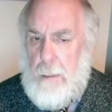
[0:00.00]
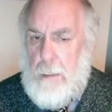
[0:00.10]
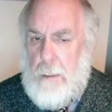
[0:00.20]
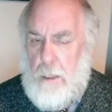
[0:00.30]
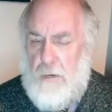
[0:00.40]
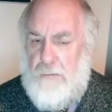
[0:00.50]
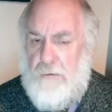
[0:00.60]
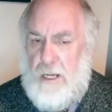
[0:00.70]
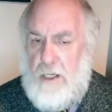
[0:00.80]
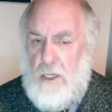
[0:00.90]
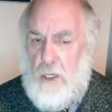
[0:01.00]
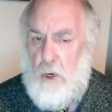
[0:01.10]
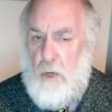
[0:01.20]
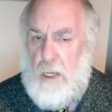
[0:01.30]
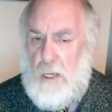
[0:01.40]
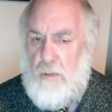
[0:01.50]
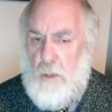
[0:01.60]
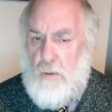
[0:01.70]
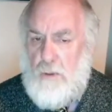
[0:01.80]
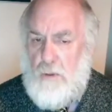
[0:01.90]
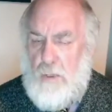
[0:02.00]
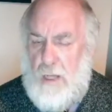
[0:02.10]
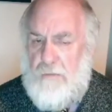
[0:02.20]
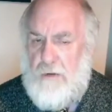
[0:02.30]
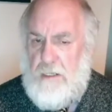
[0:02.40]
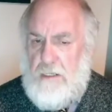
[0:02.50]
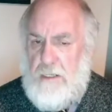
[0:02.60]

Not afraid to call out those who govern us